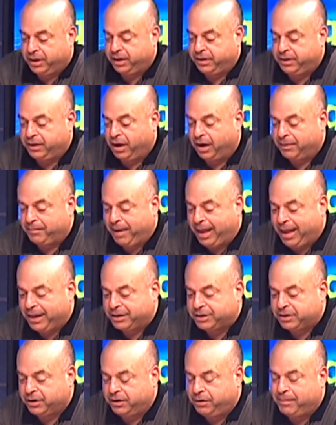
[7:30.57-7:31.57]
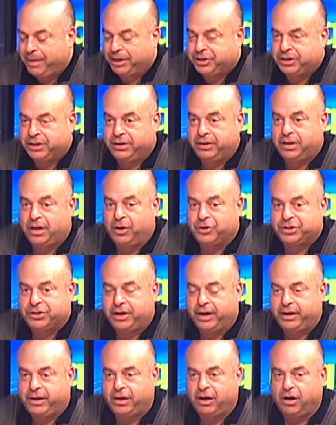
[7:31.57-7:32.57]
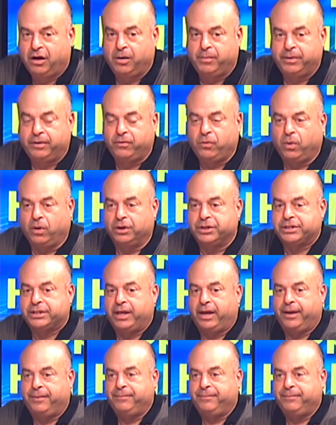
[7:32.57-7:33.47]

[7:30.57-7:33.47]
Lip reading: young man too. You mentioned Coach Netticomb, and of course,